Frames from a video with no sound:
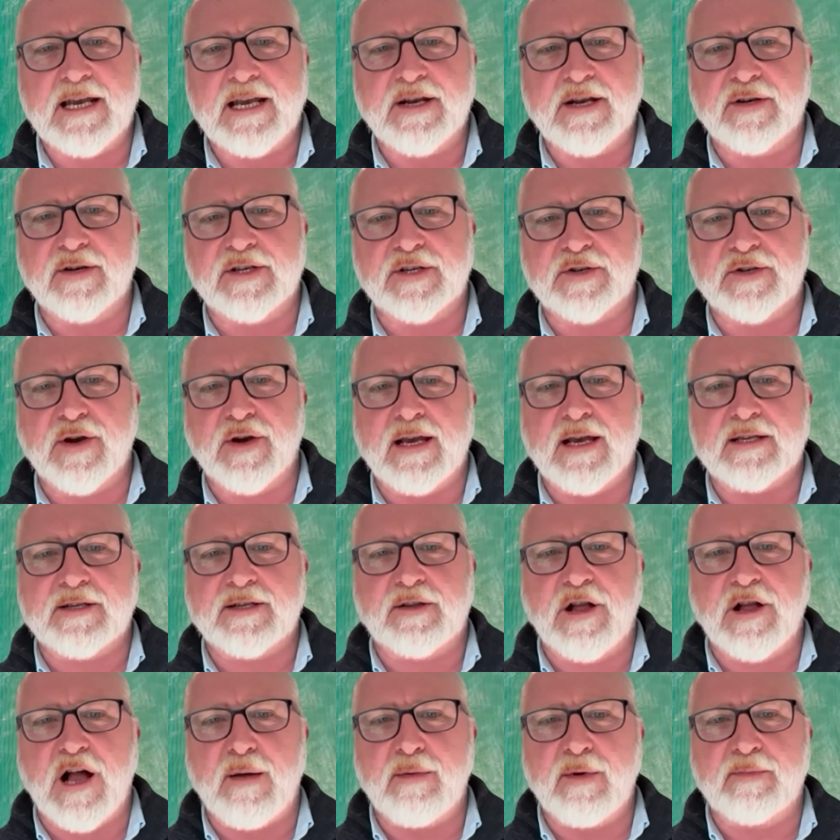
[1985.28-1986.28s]
take on Australia's
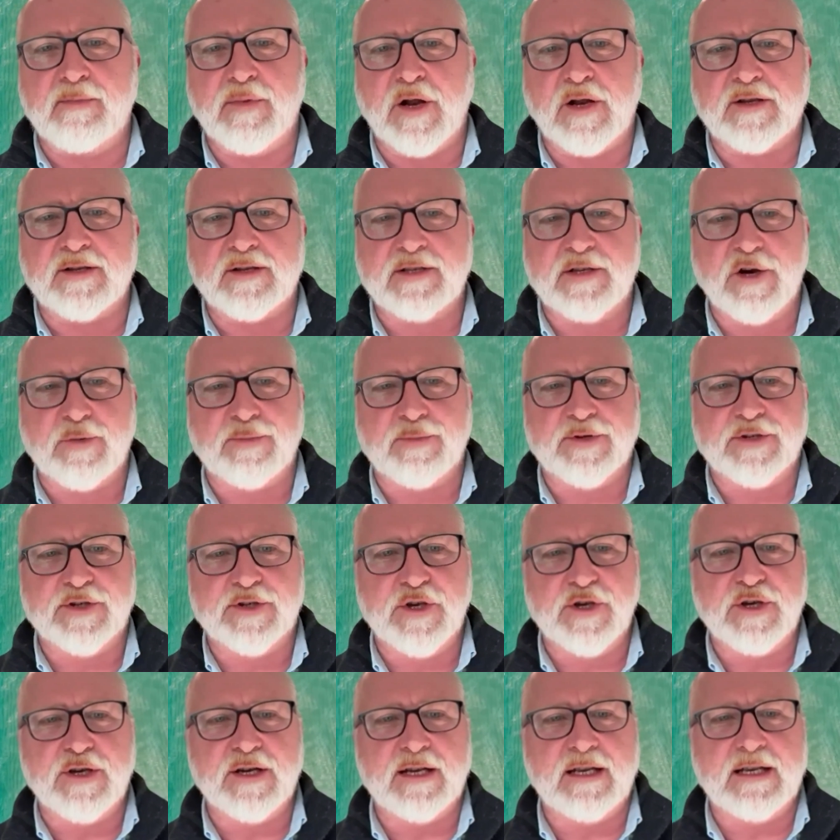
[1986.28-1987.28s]
climate policy
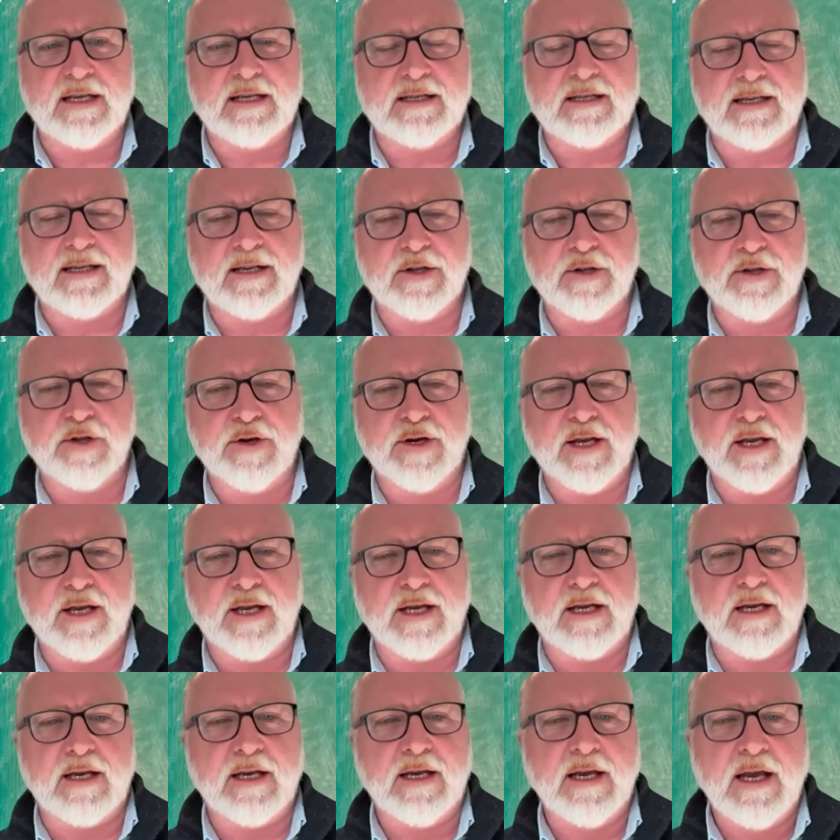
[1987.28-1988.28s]
opportunities,
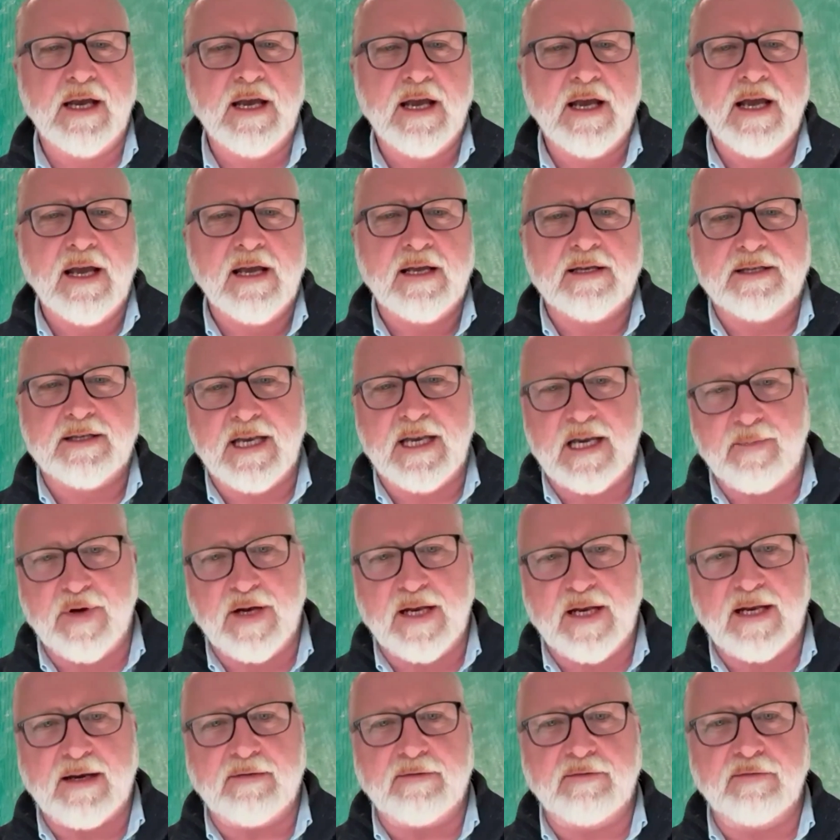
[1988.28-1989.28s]
including
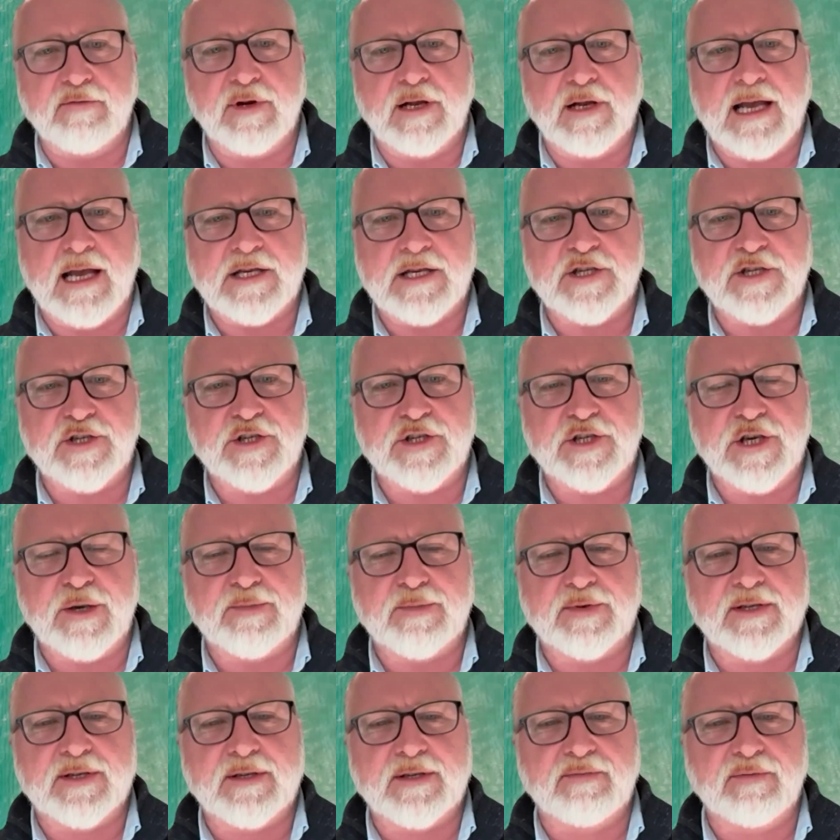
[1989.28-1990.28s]
deepening
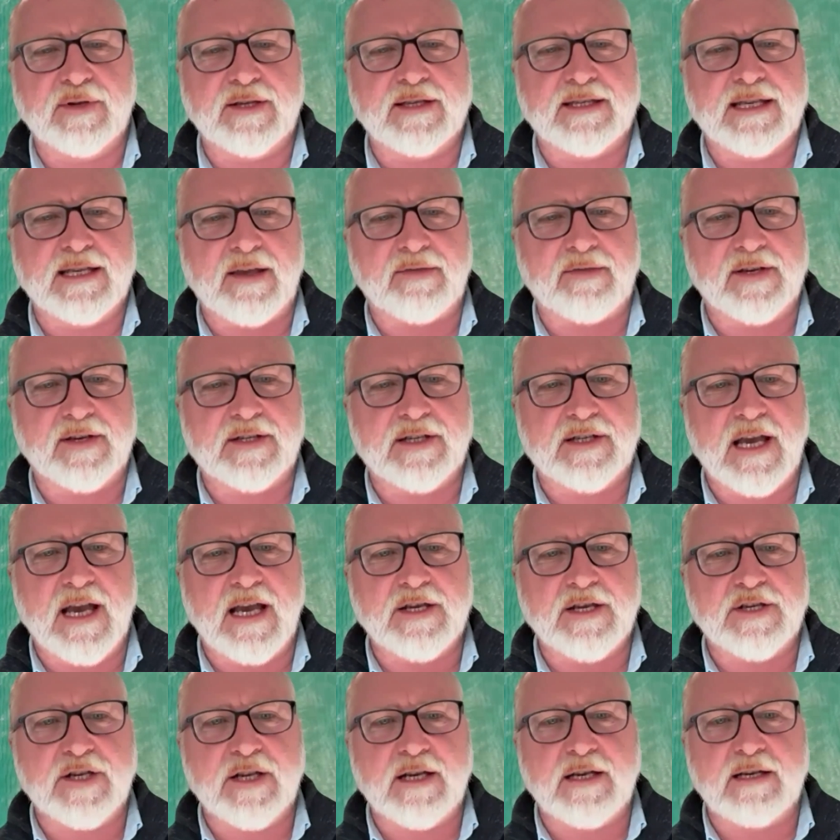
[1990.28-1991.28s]
relationships with Southeast
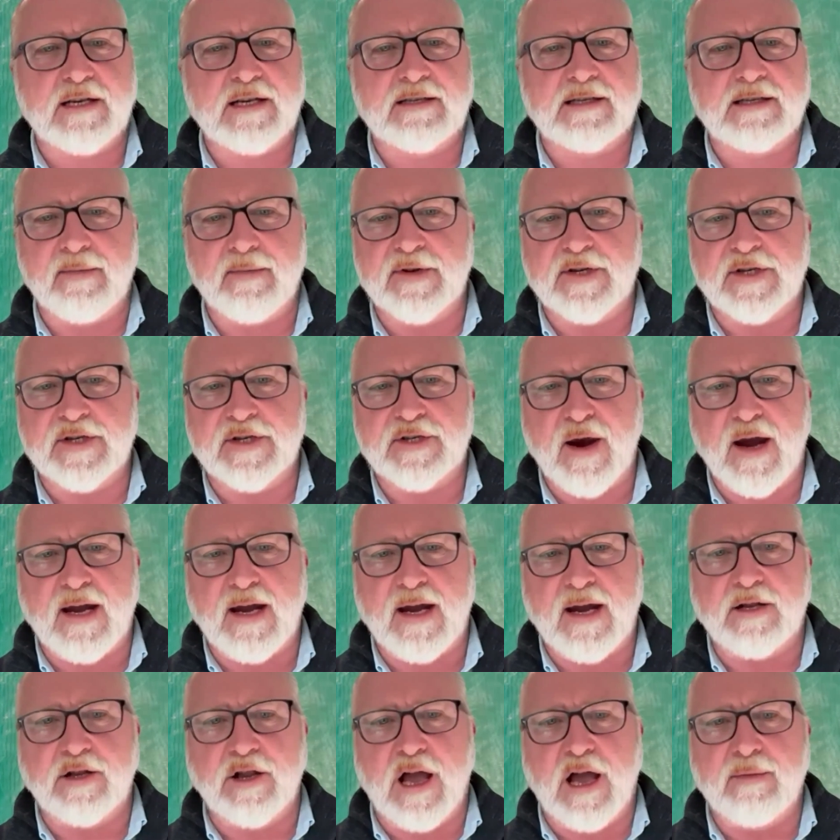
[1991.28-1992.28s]
Asia,
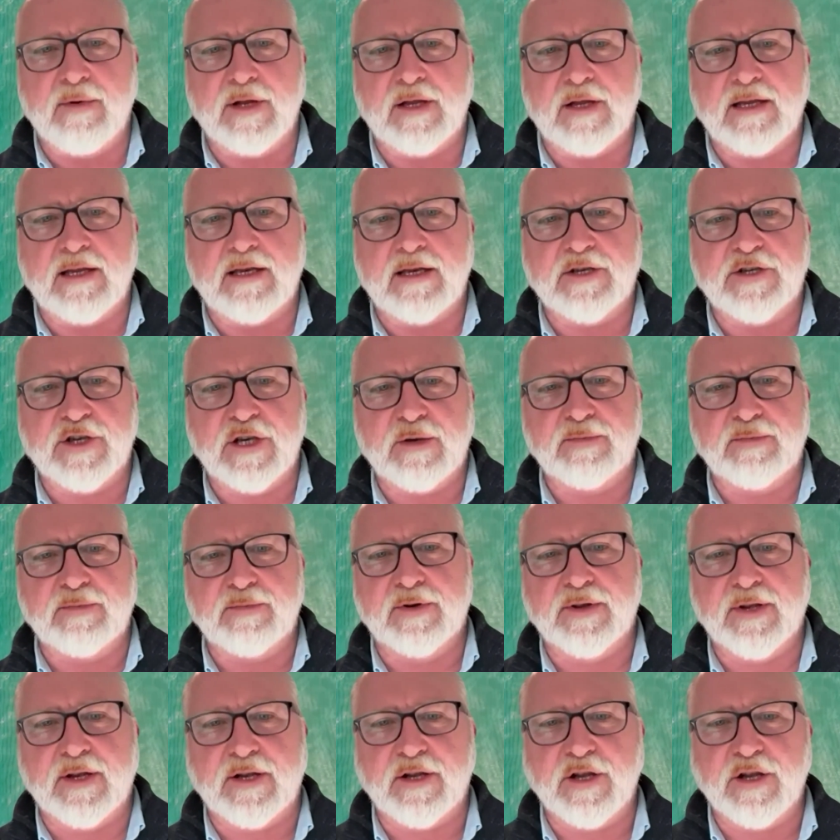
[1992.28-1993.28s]
demonstrating climate leadership
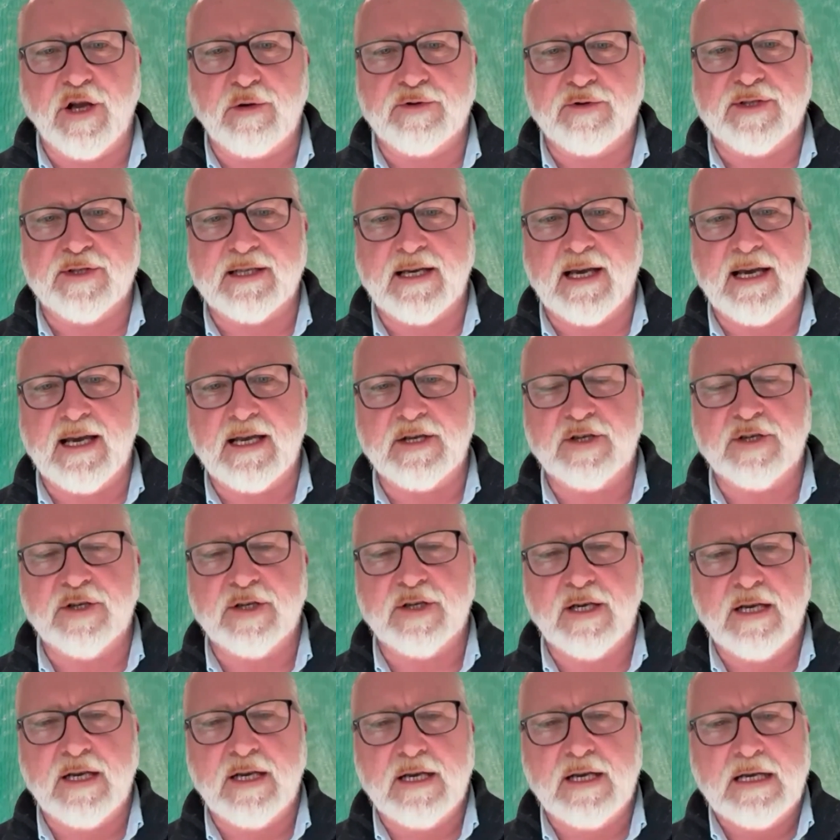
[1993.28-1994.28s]
on the global
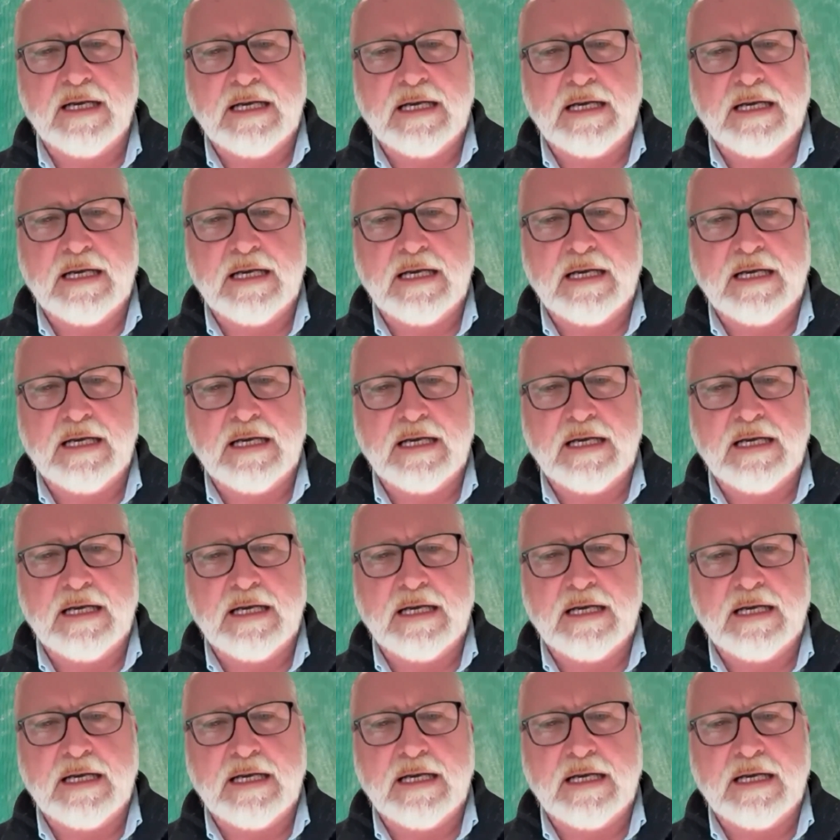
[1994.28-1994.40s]
stage